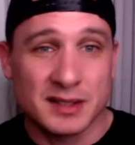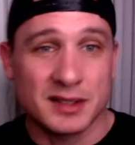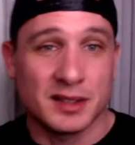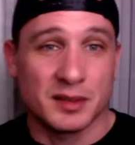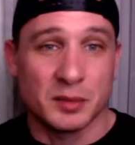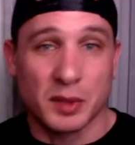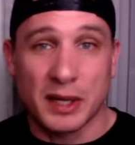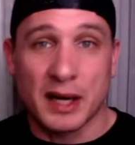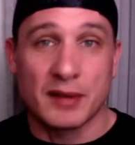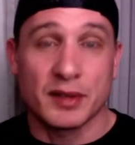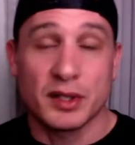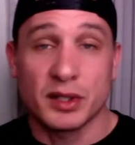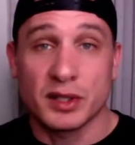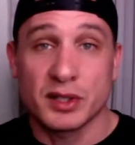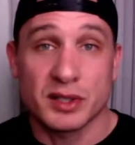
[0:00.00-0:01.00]
and whatever.
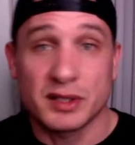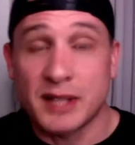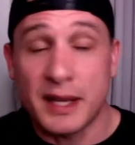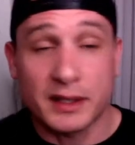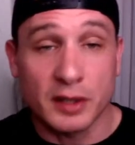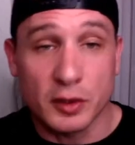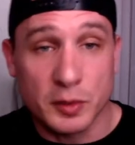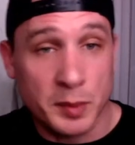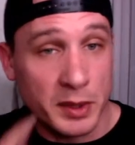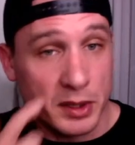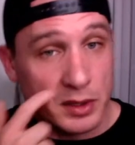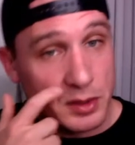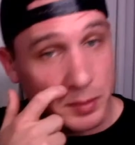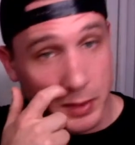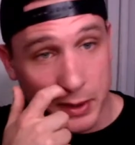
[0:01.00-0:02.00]
You can just take those
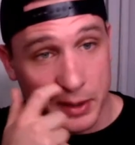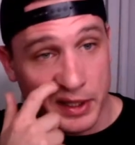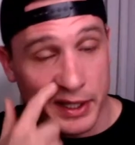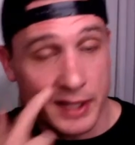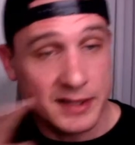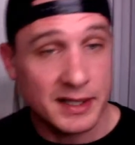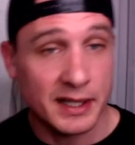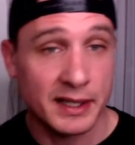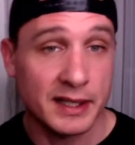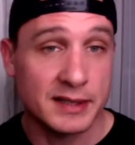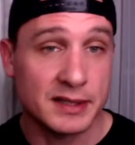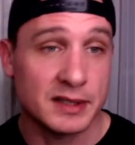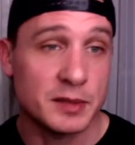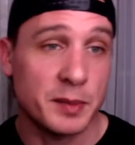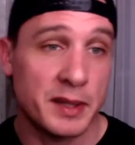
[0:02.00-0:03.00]
pills. But like I said, it gets
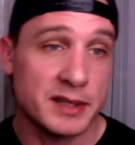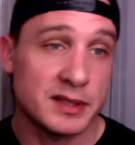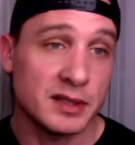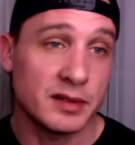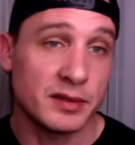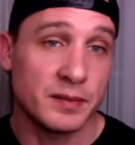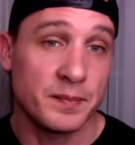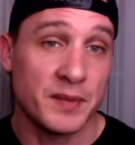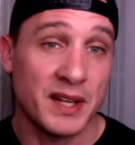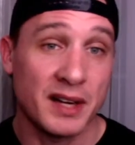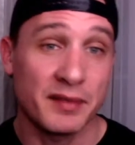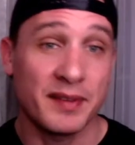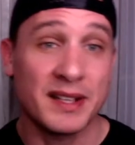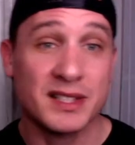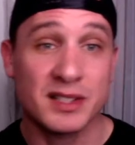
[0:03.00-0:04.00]
expensive. And
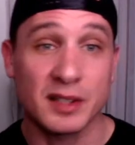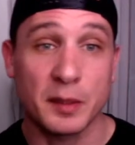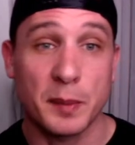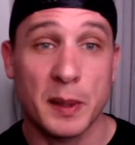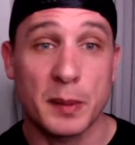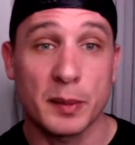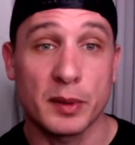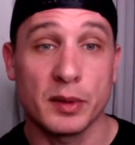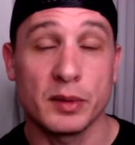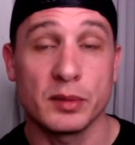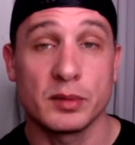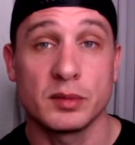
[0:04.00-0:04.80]
eventually people